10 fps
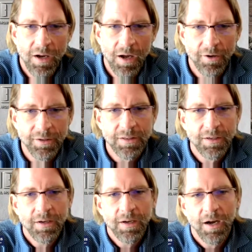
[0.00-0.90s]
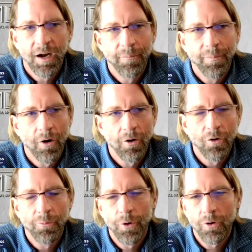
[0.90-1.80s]
Our
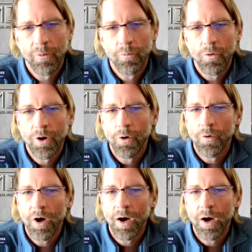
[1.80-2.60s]
loan program will go